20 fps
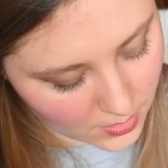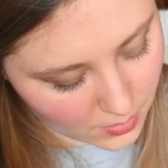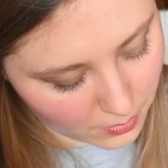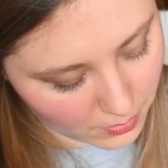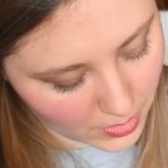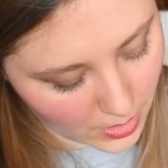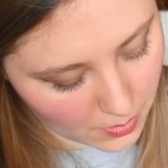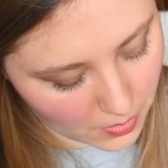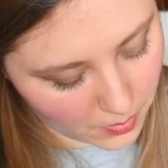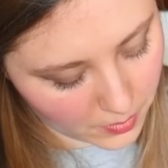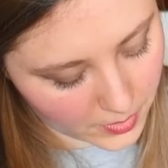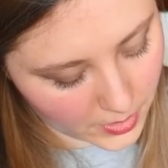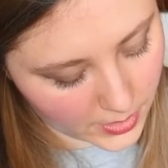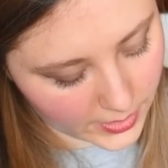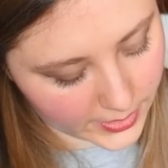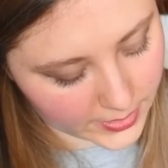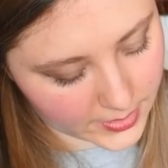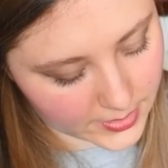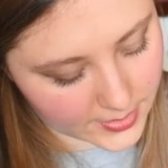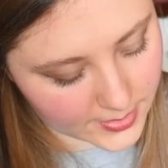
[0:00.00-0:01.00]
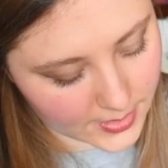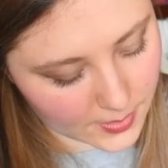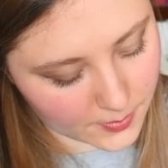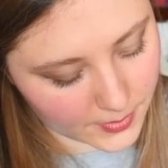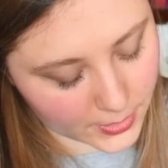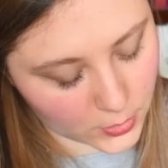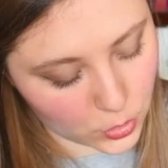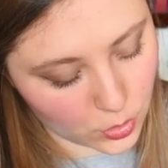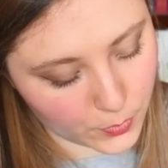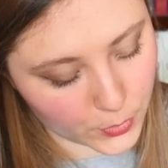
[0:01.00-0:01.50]
blah blah blah. Like it doesn't seem
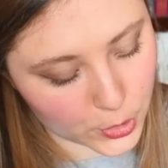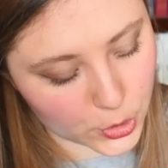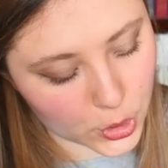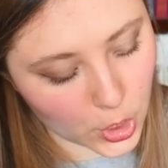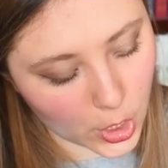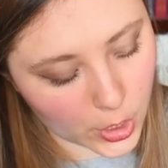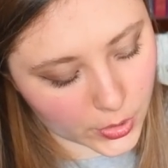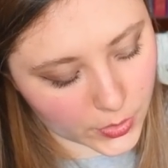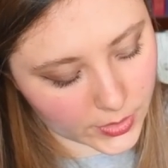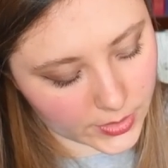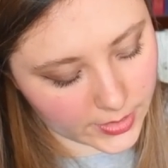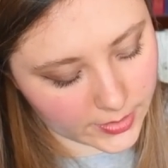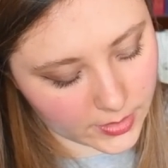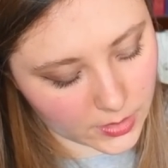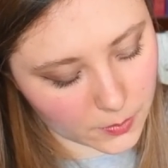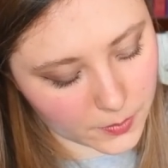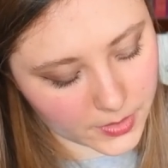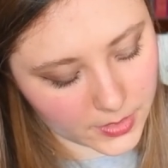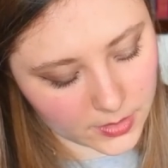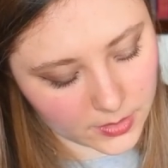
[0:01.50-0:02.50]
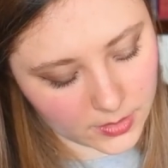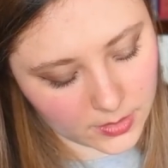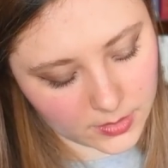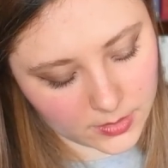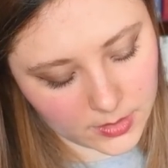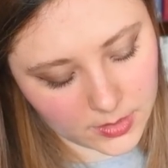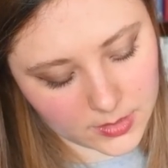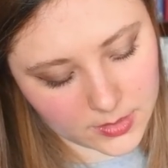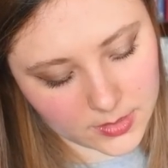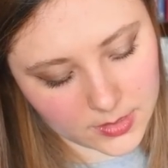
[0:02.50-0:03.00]
like super dark or anything, but it,
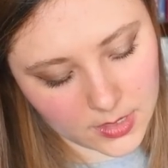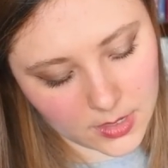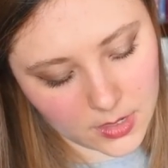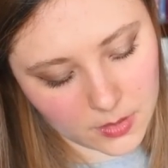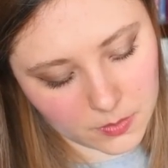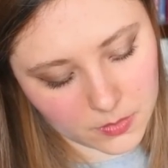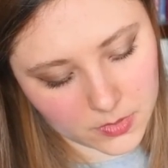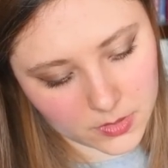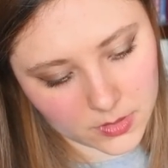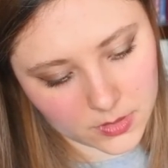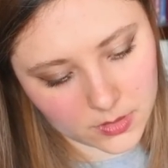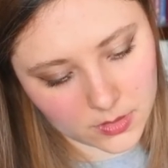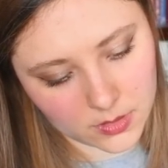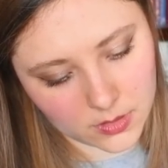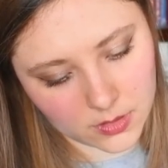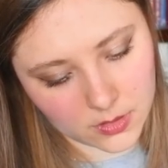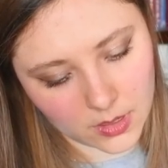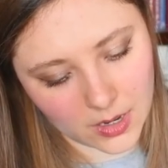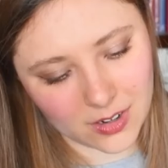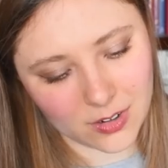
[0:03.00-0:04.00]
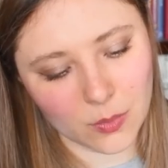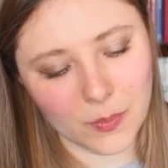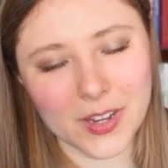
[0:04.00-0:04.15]
it, it seems I don't know.